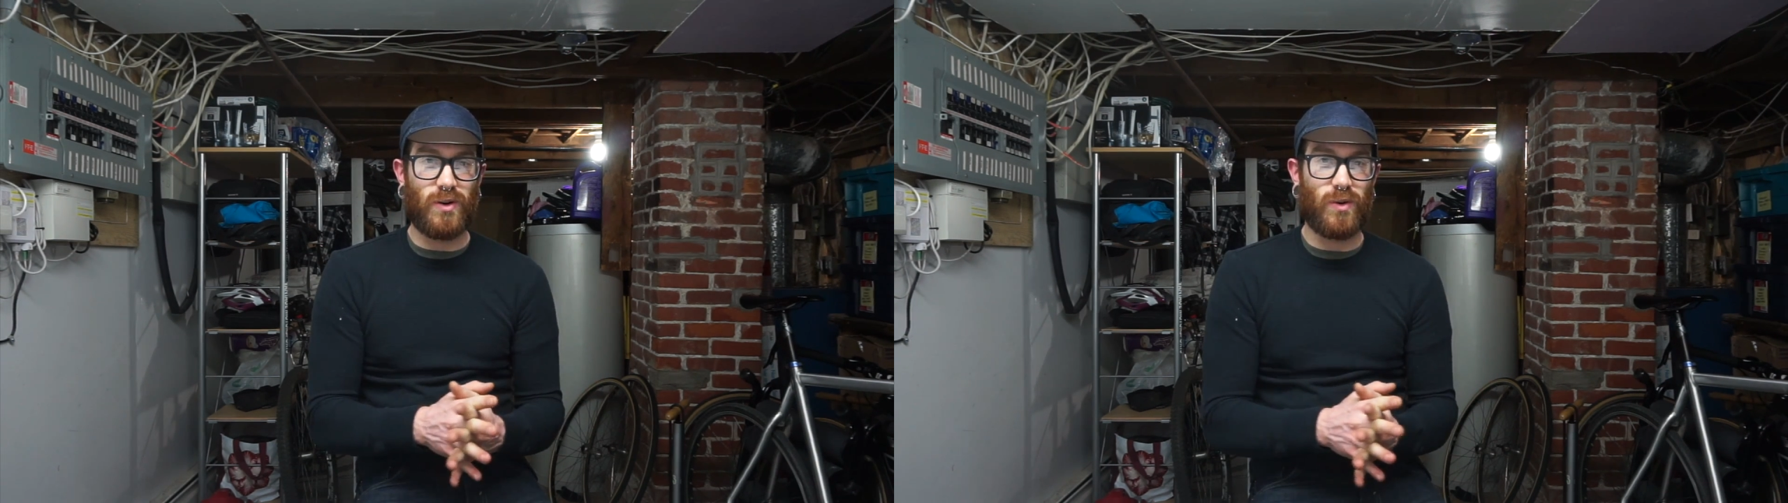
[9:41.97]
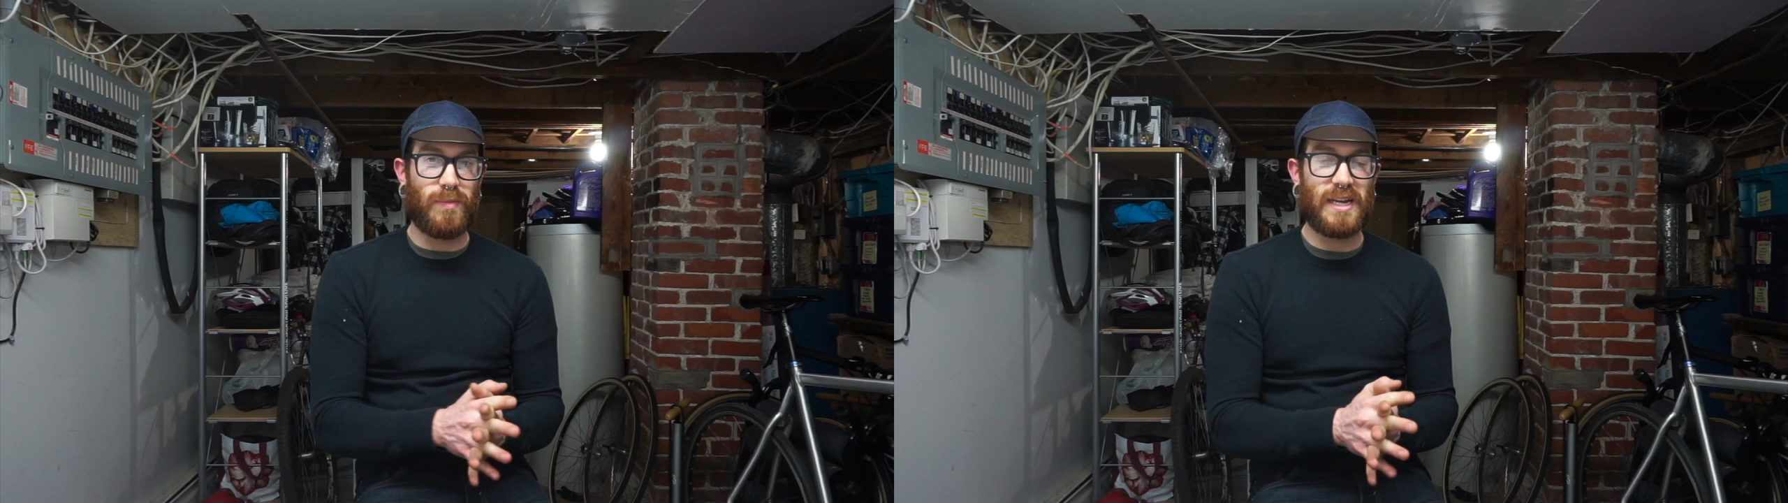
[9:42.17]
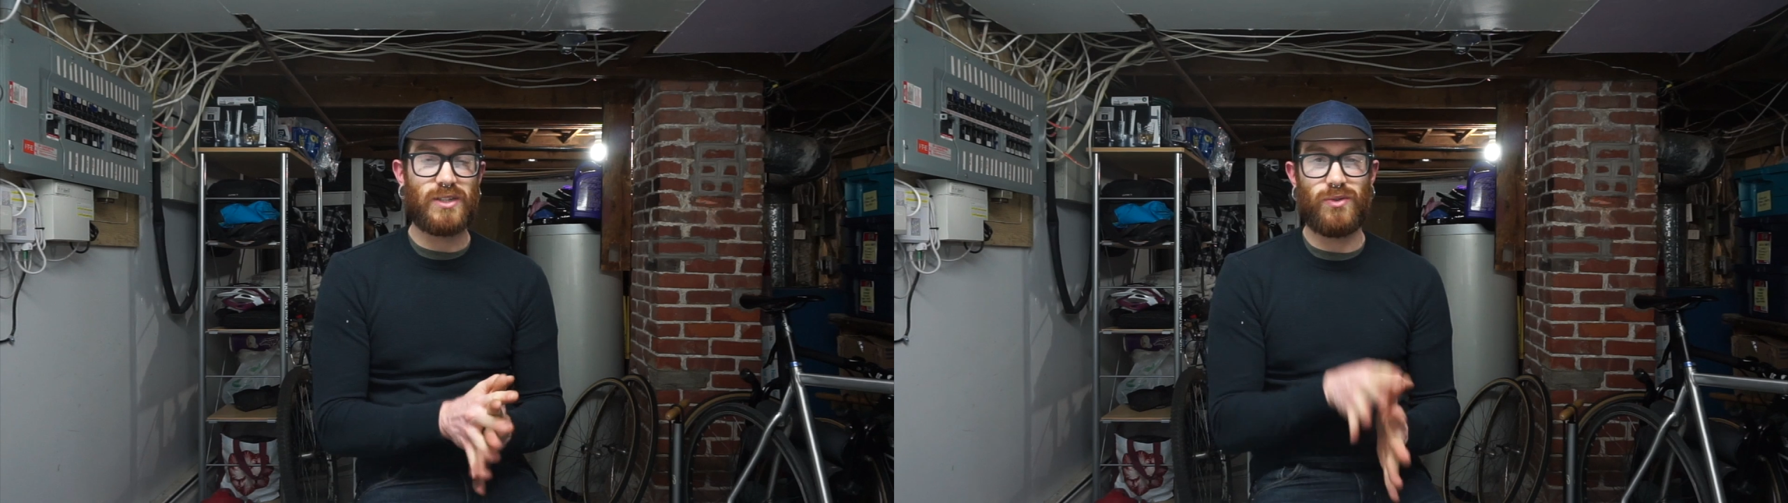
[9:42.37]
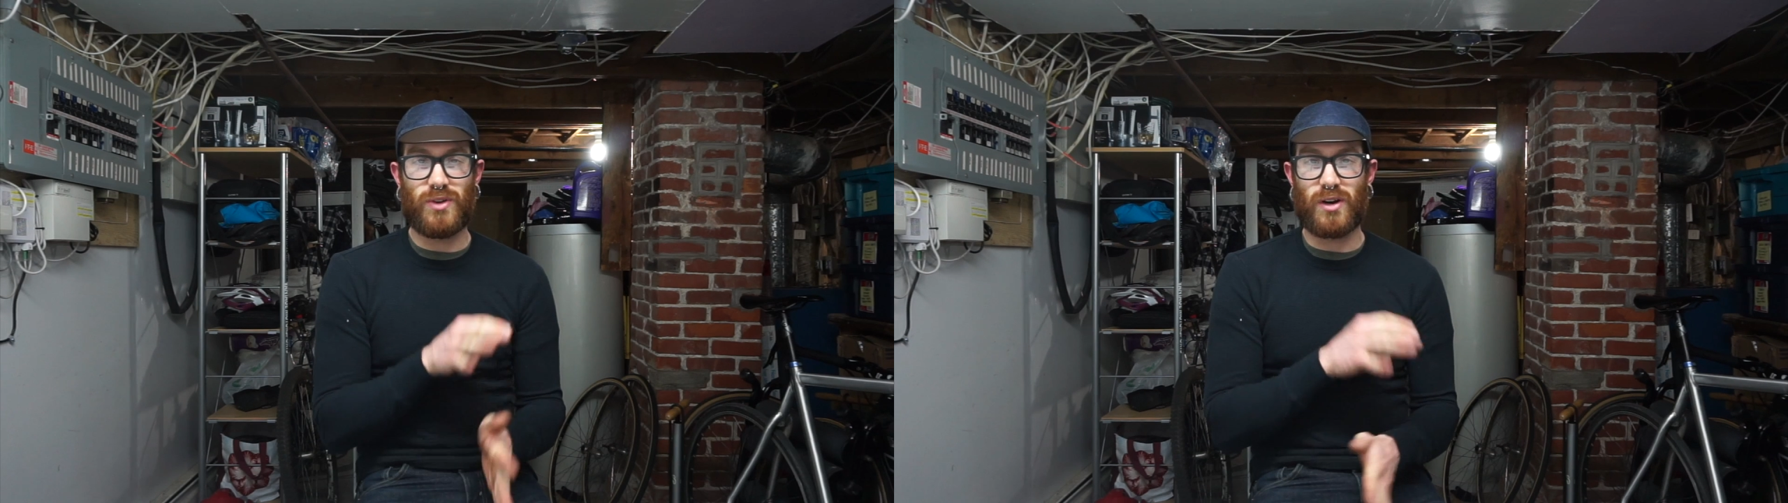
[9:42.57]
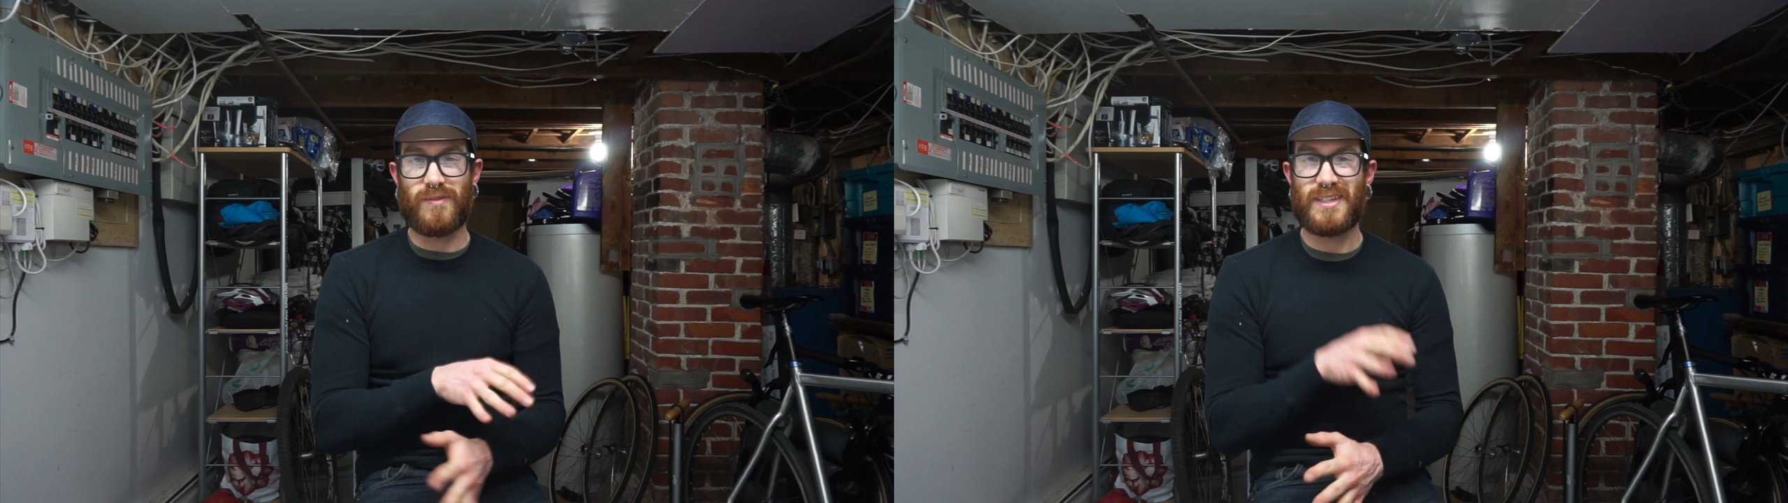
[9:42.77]
or makes you
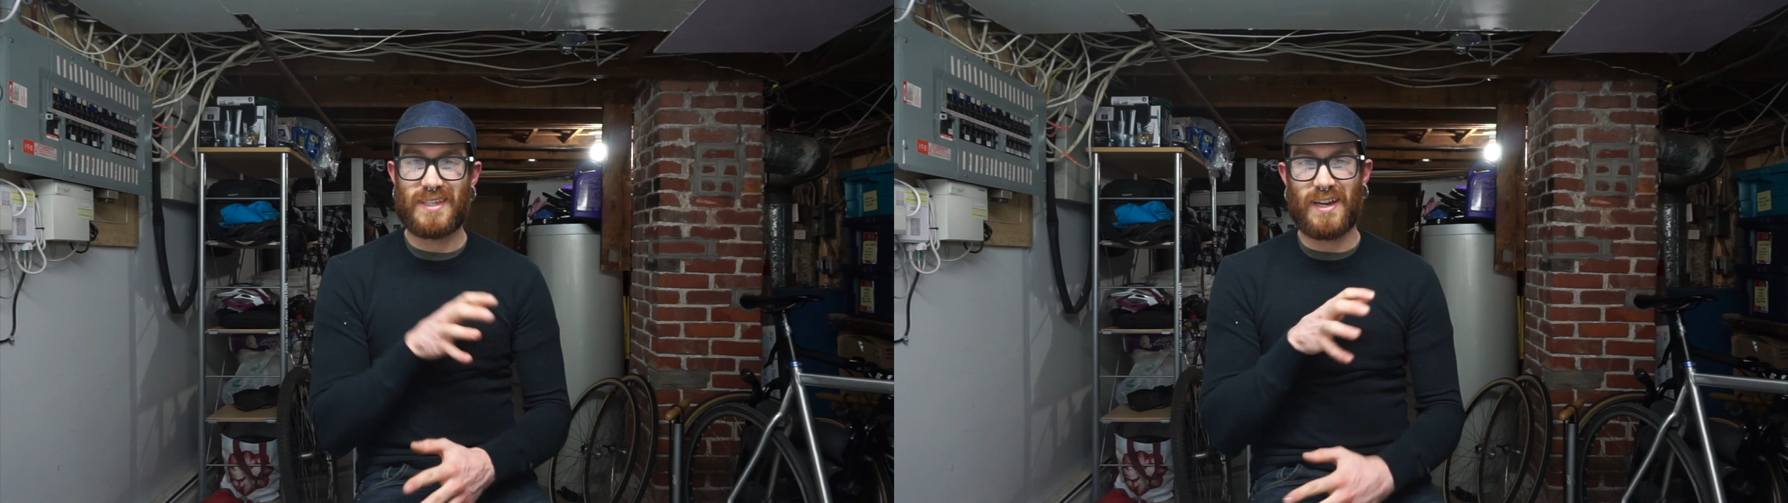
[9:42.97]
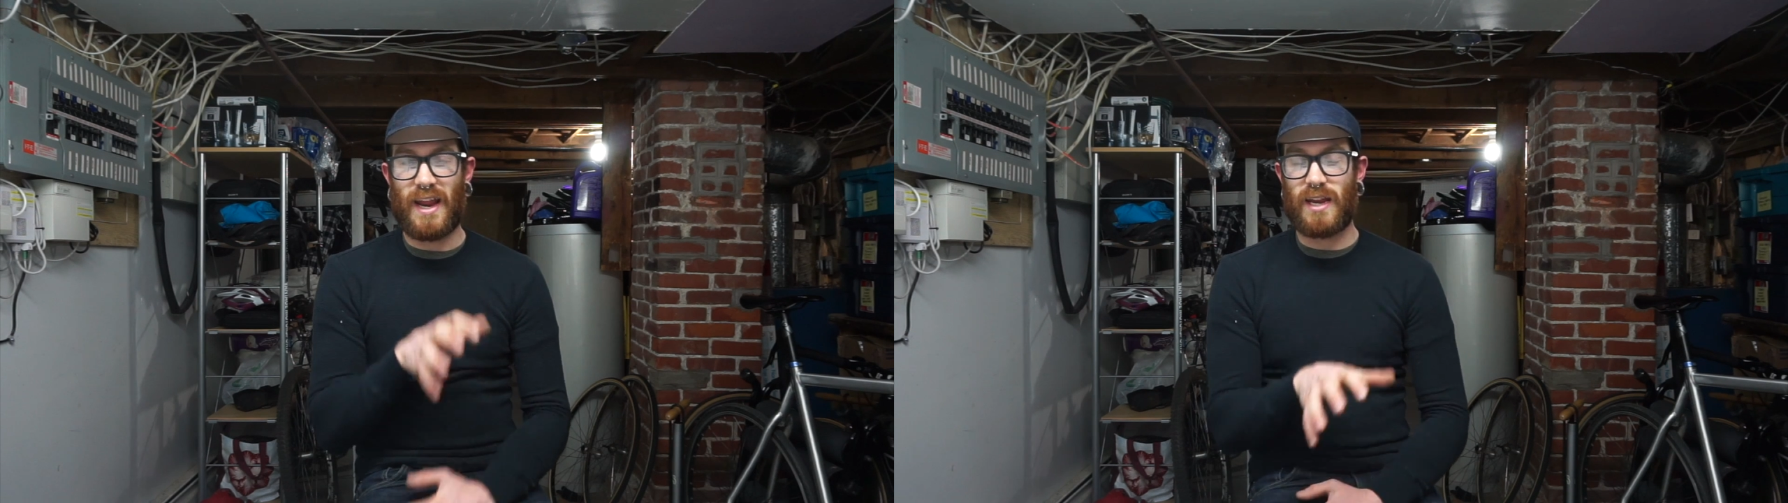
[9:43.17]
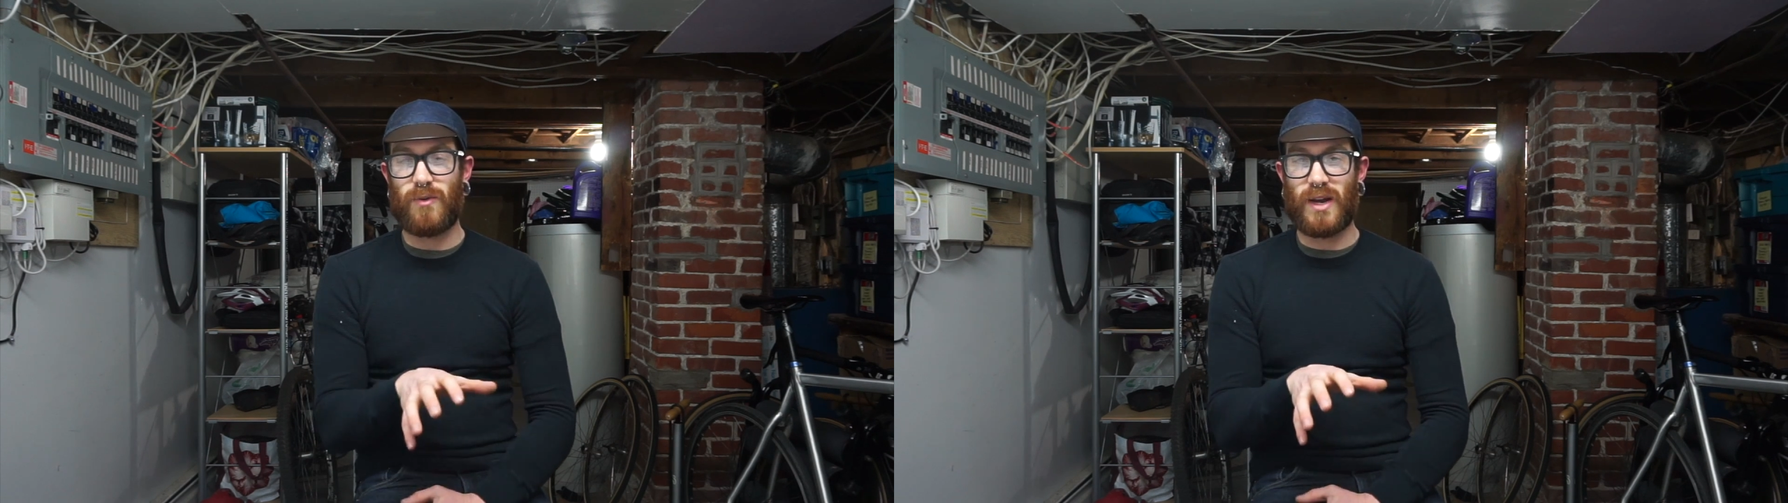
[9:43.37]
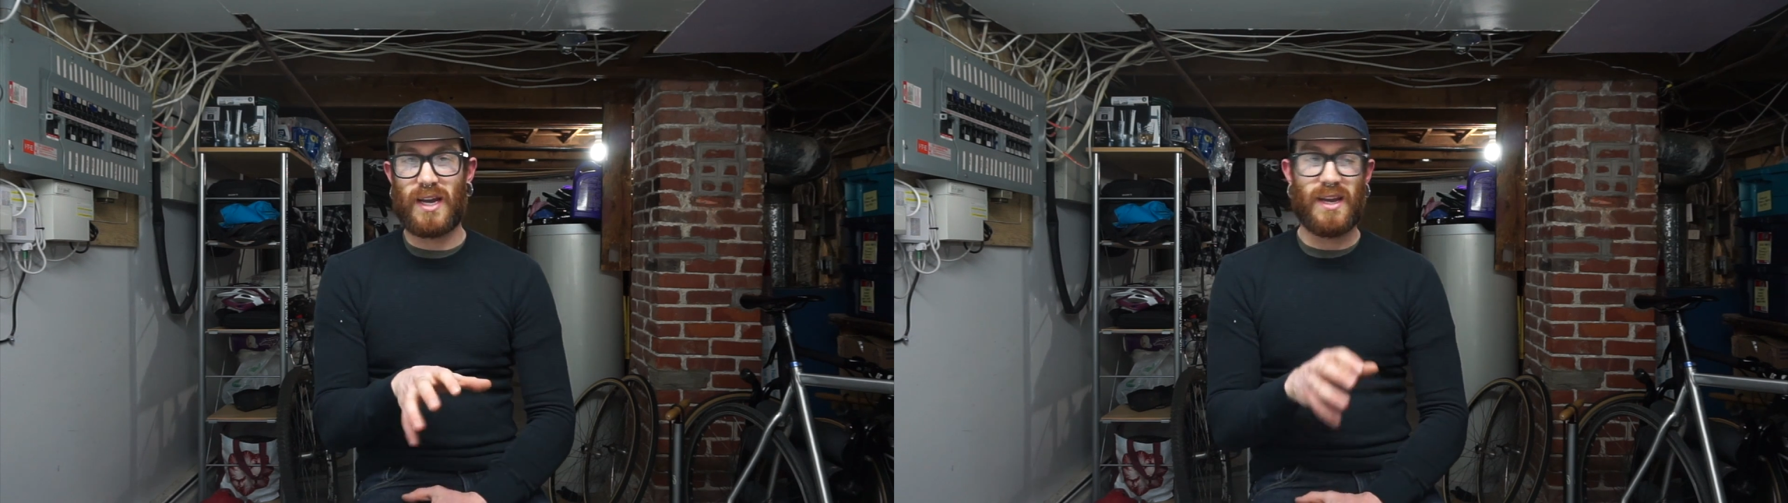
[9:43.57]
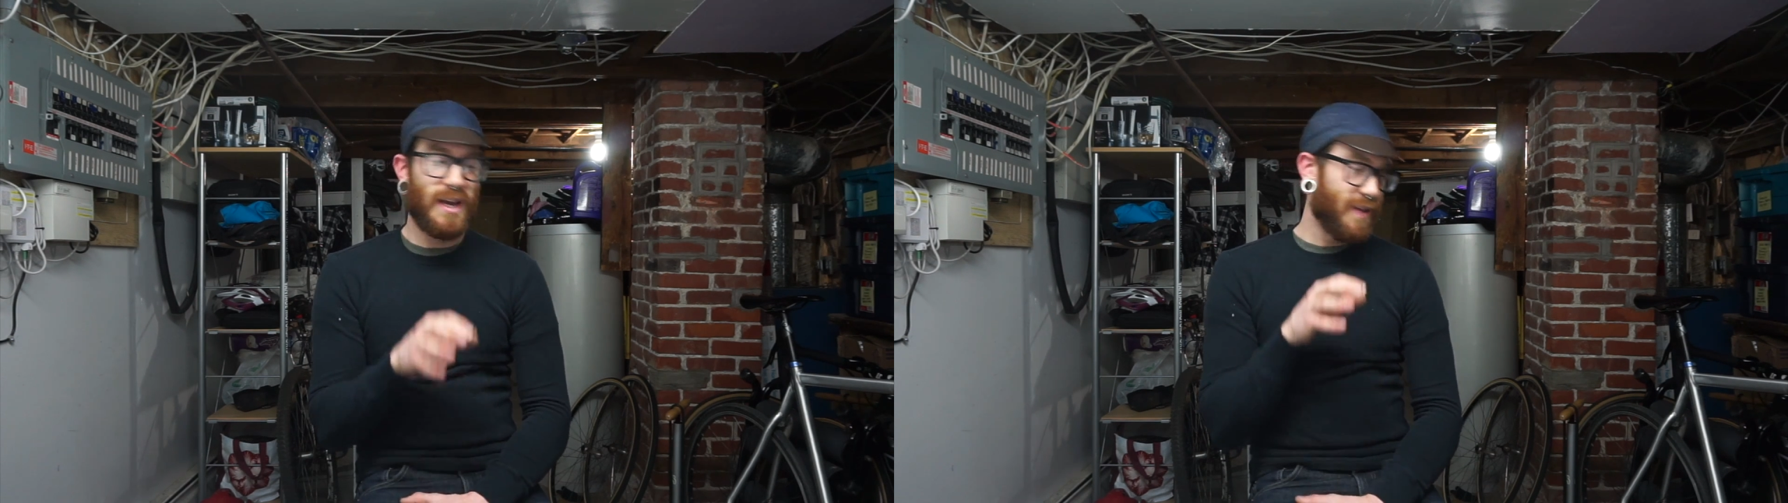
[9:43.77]
nervous in any way,